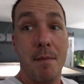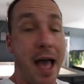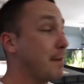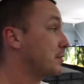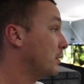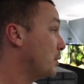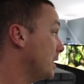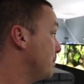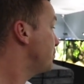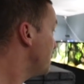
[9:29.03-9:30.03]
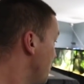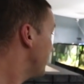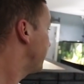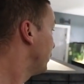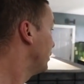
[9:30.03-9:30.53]
absolutely
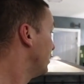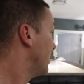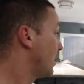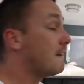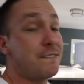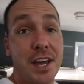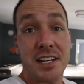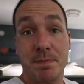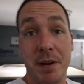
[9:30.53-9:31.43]
beautiful fish.